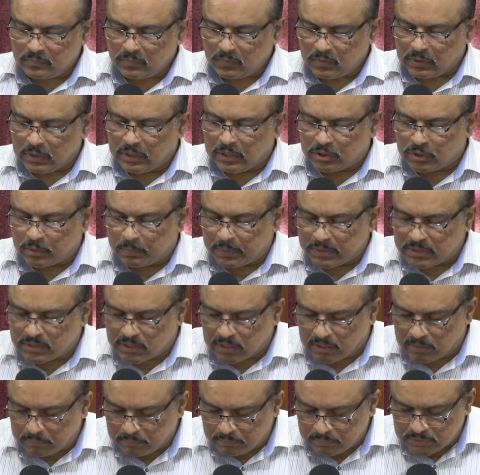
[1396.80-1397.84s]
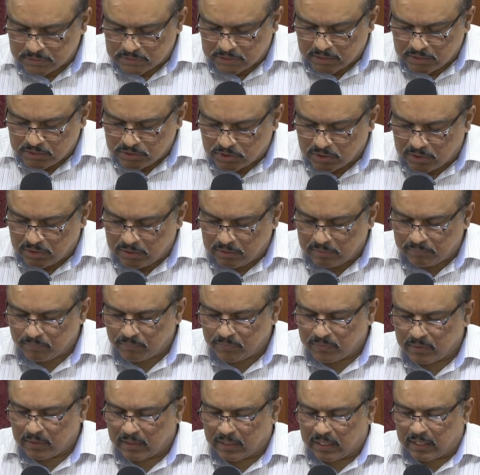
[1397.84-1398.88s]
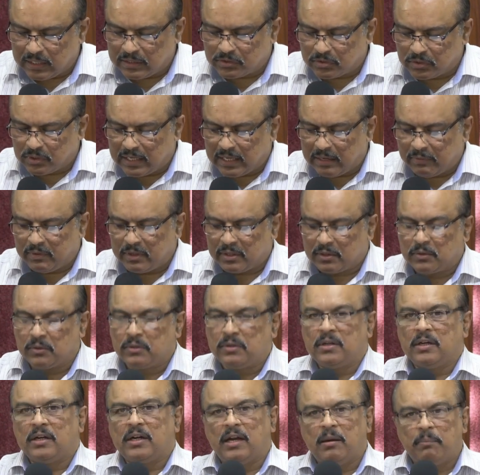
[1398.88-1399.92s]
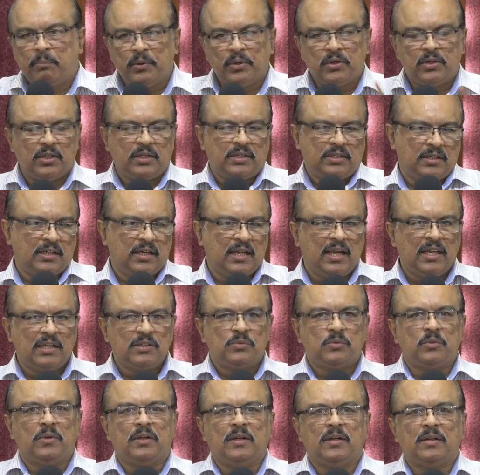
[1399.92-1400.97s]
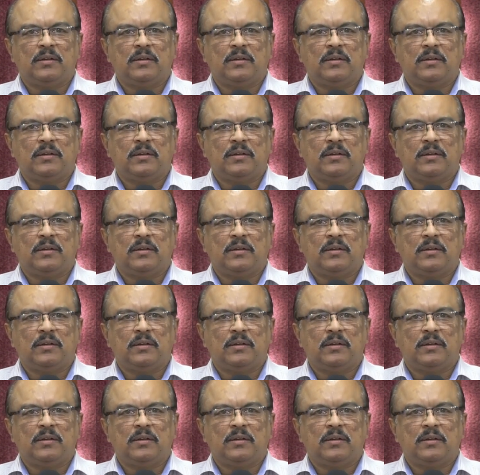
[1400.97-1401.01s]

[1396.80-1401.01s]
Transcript: he should be gentle, and should have a good reputation as well.